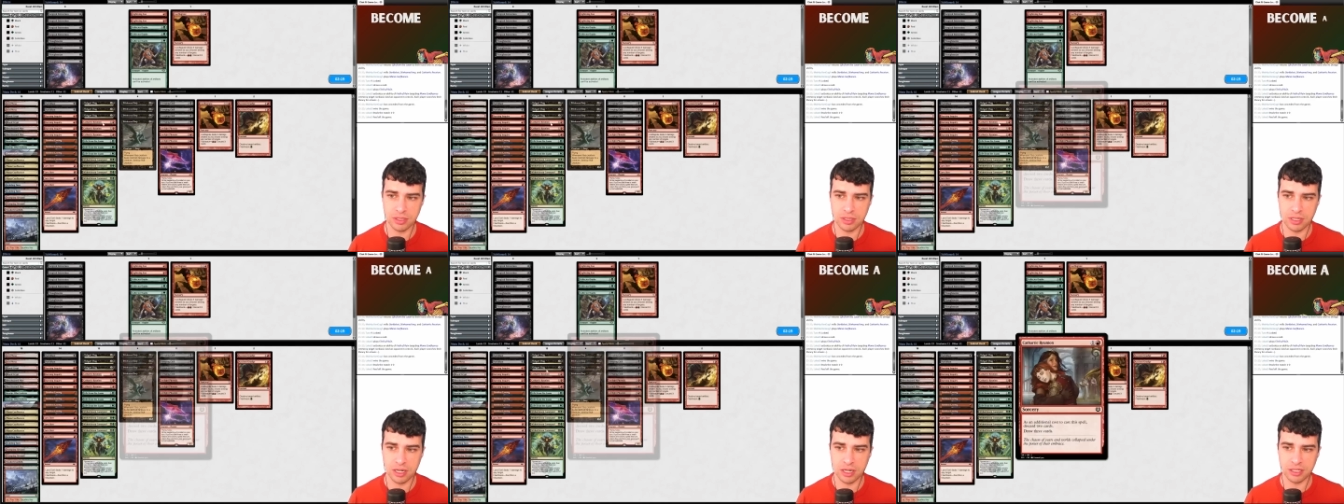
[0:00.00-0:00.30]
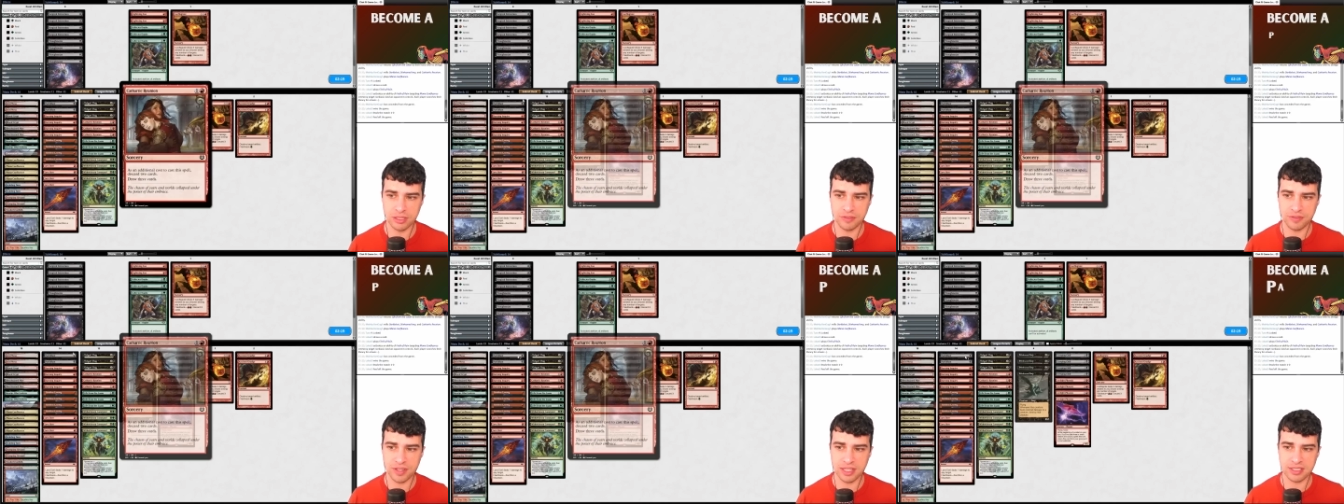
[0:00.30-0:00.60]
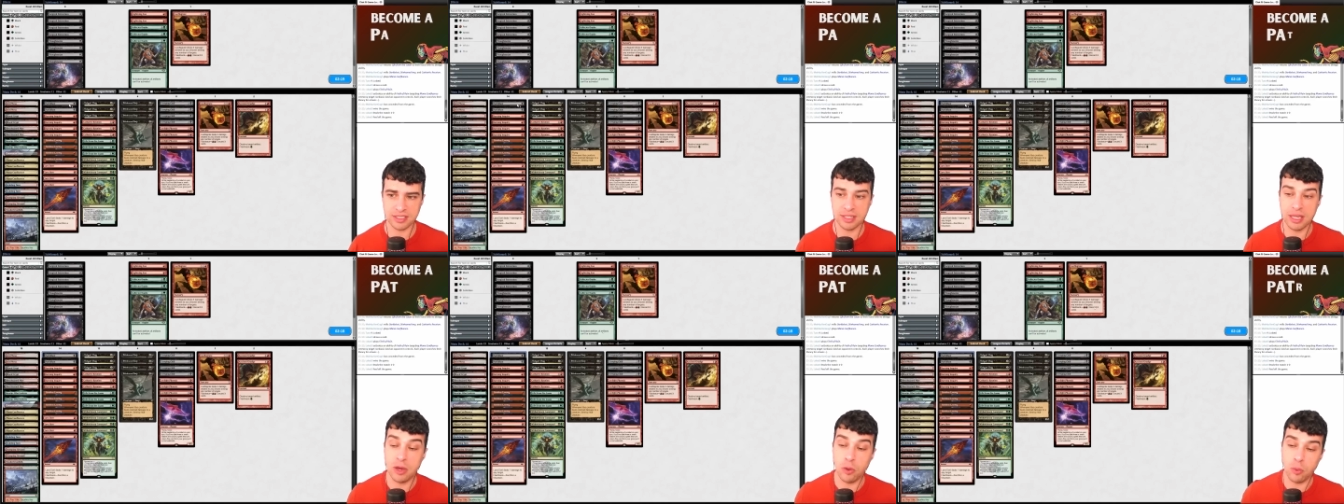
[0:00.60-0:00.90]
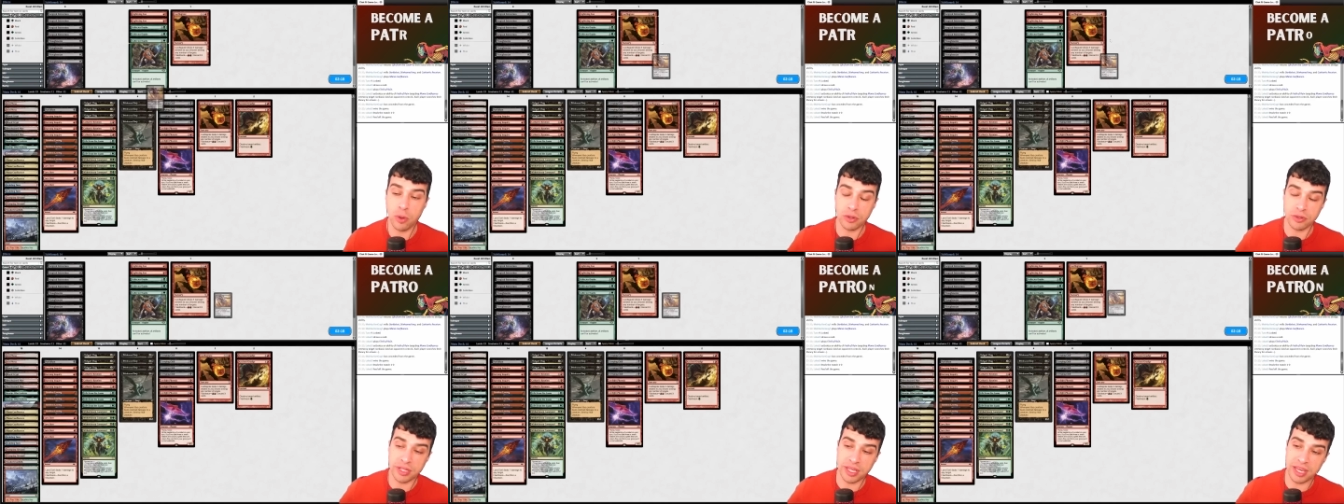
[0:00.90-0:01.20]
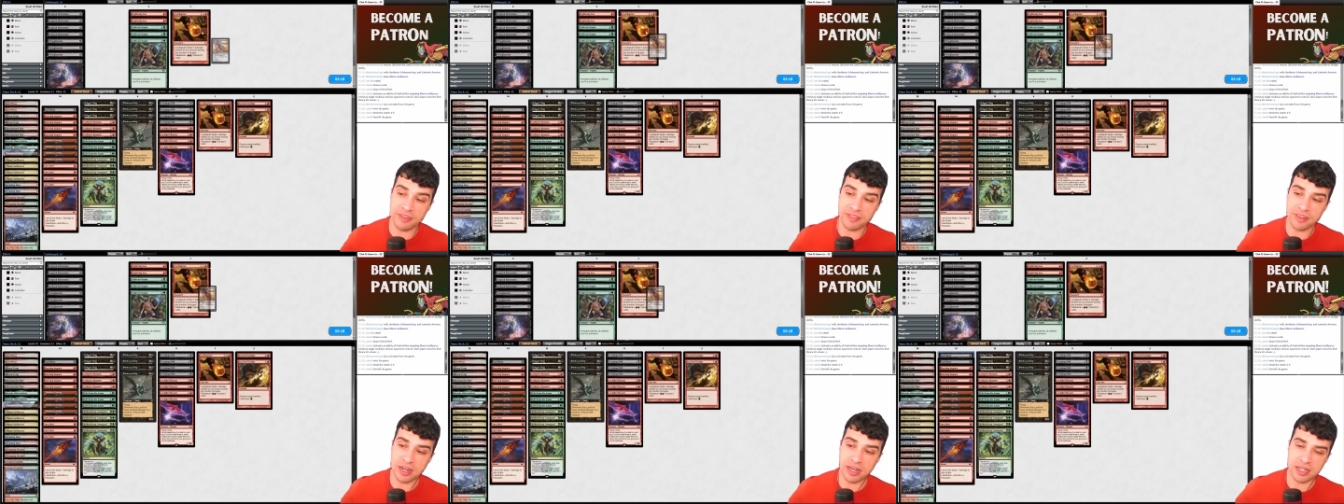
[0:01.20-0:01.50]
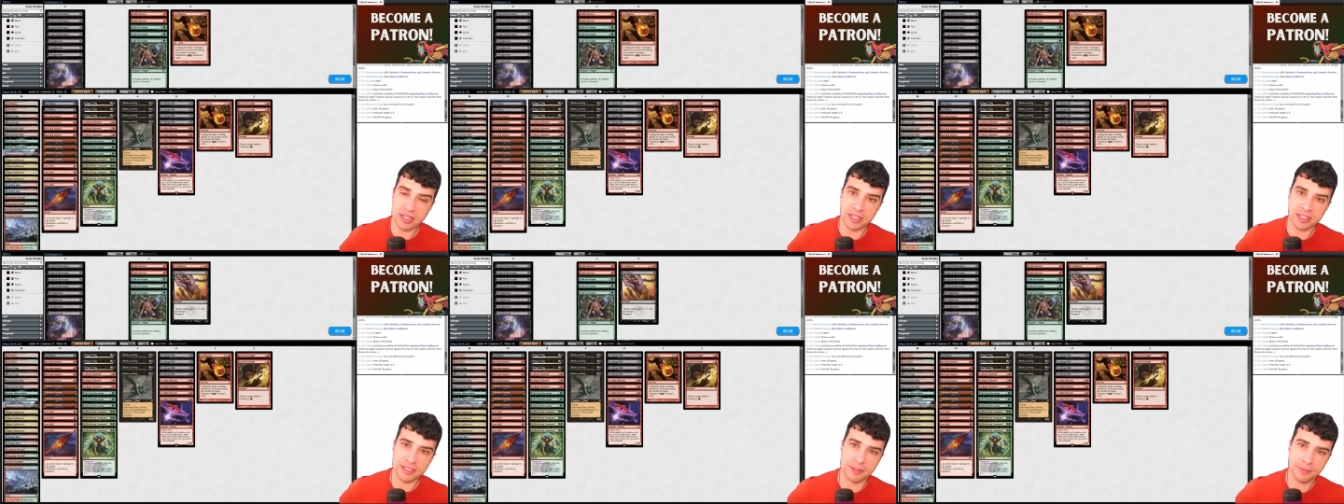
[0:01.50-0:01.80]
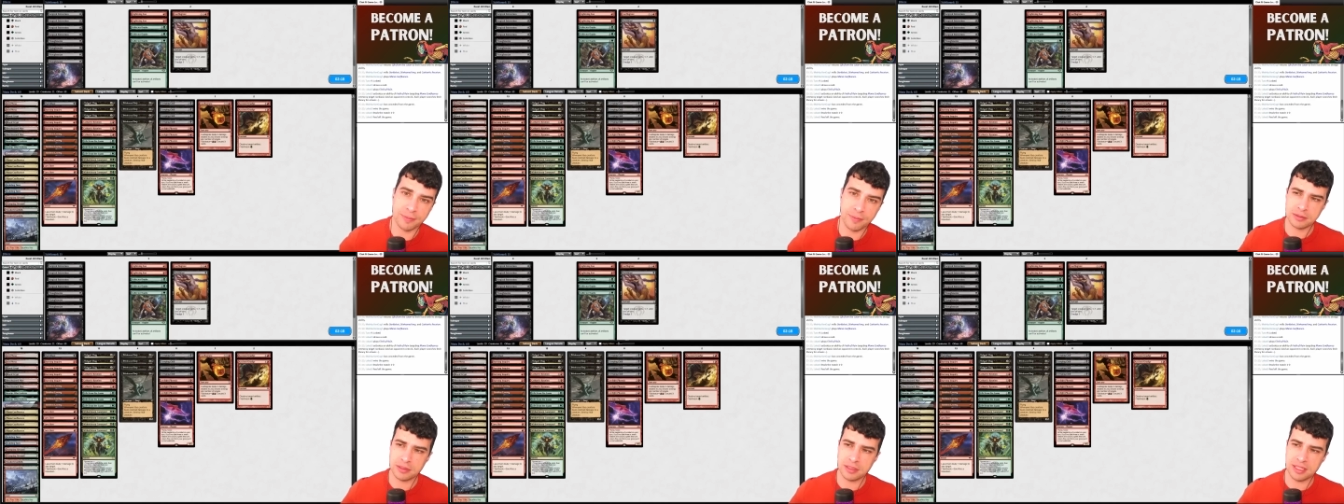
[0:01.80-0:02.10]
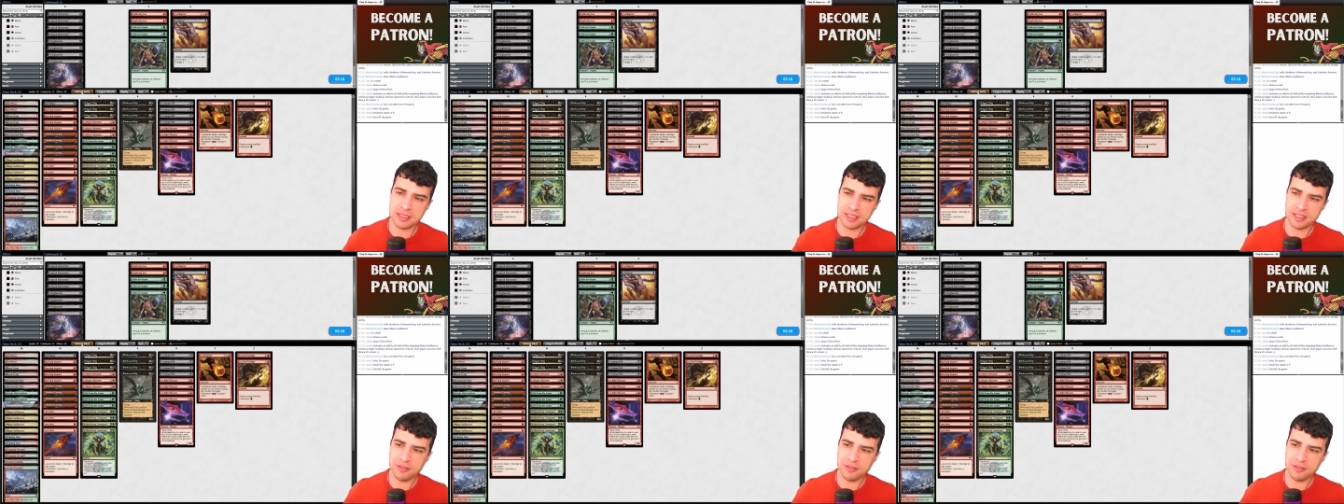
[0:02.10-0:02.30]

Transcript: artifacts. Well, they have Karn. Let's